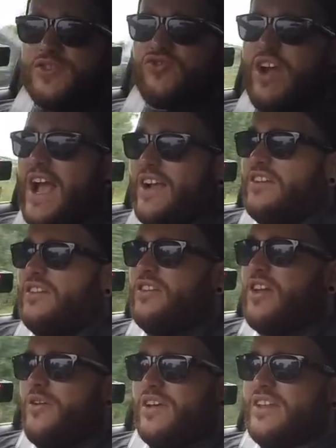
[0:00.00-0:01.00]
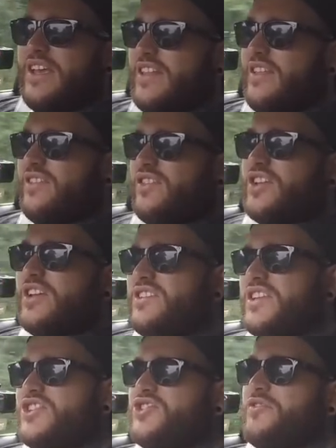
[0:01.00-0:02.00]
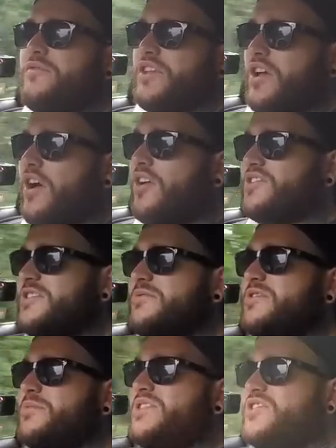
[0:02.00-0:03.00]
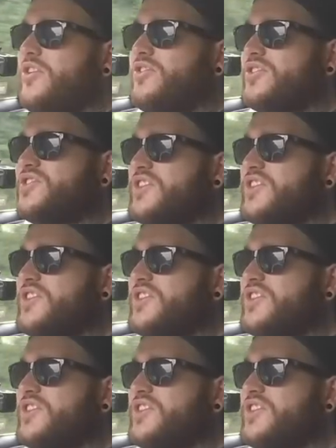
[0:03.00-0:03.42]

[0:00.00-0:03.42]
track, you know, in the condition of the car seems to be so good.